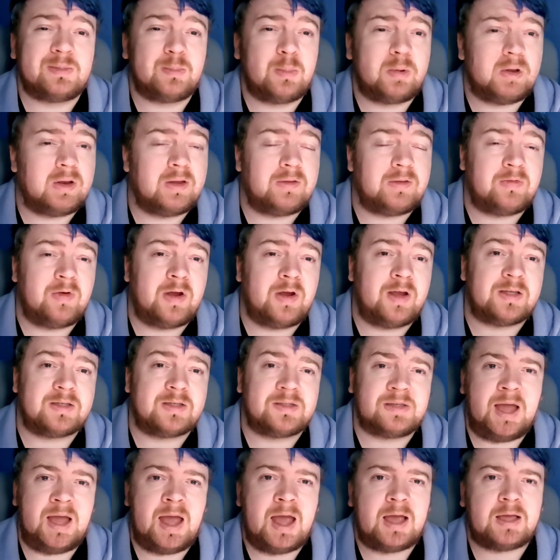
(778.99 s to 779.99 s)
proliferate
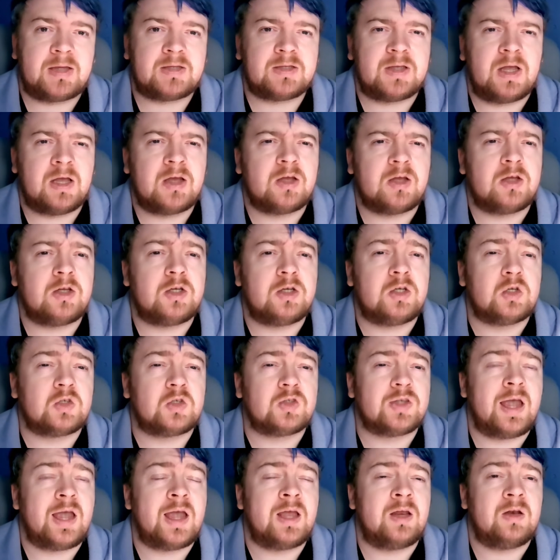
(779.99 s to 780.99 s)
decks and
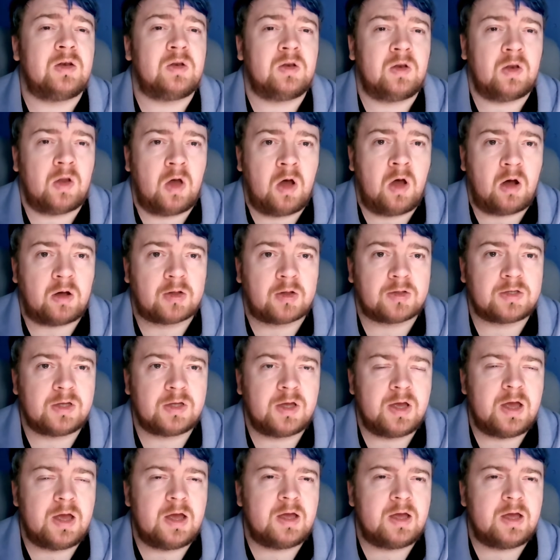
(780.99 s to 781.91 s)
does a lot.